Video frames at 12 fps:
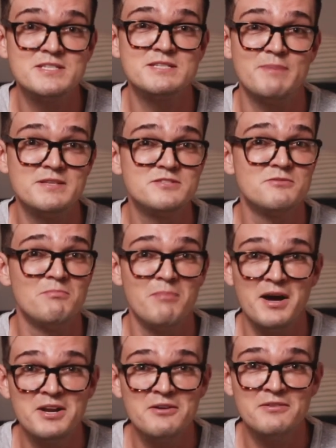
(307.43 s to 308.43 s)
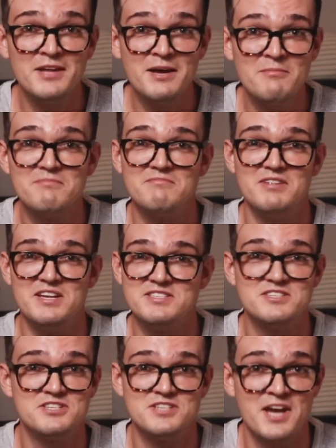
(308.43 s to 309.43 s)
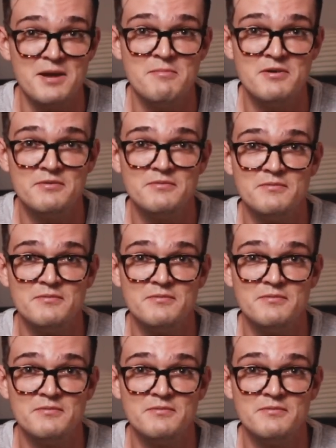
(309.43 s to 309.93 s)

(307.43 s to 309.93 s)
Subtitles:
spends some money on them, it's a shame.